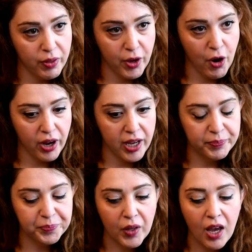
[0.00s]
with
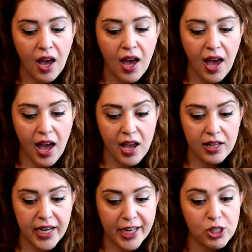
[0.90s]
yoga.
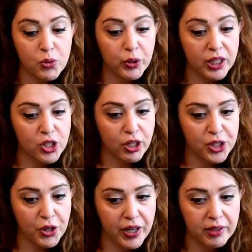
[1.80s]
And I just really took
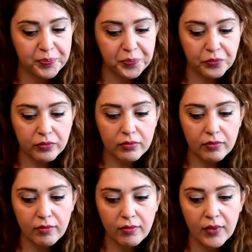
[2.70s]
to it.
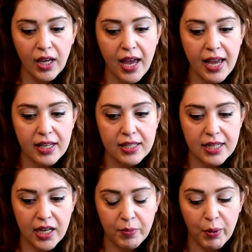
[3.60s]
And
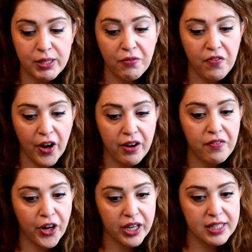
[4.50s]
it was a very,
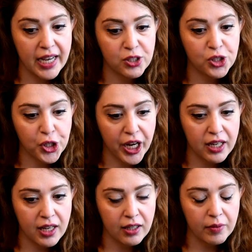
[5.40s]
very intense
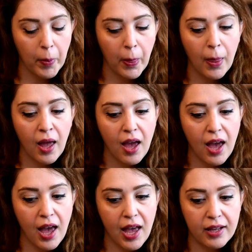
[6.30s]
training.
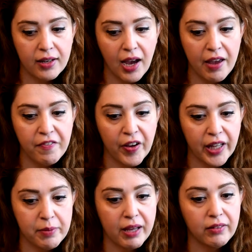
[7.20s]
And I felt
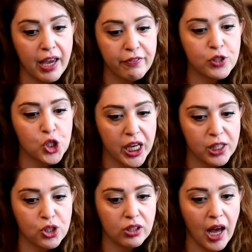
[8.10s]
like my life
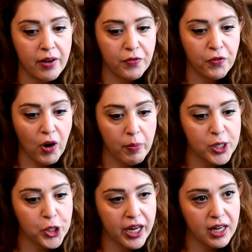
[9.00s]
changed a lot from
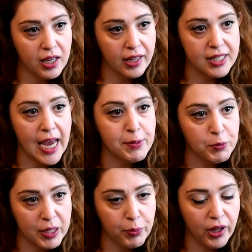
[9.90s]
the training and the types
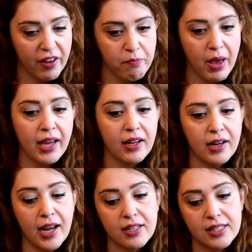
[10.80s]
of people I've met.
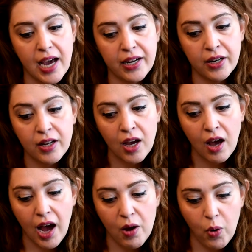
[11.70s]
And I decided
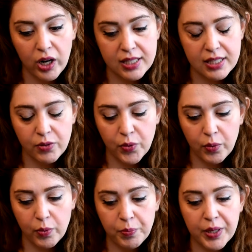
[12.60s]
I wanted
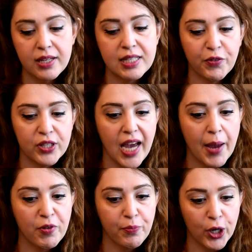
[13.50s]
to be a different
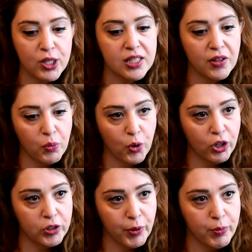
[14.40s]
type of person in the
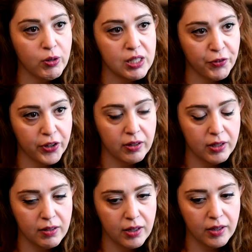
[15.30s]
world, promote different,
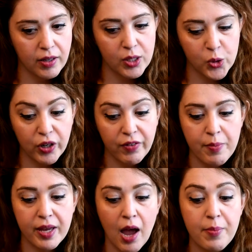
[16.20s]

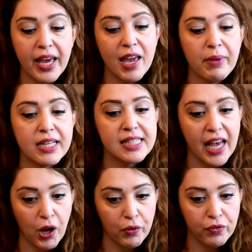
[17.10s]
I became
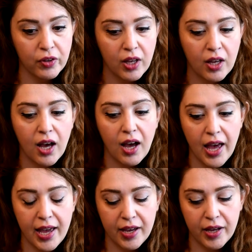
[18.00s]
myself.
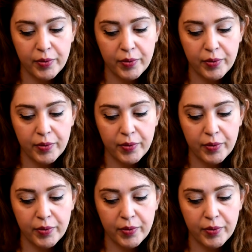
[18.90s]
I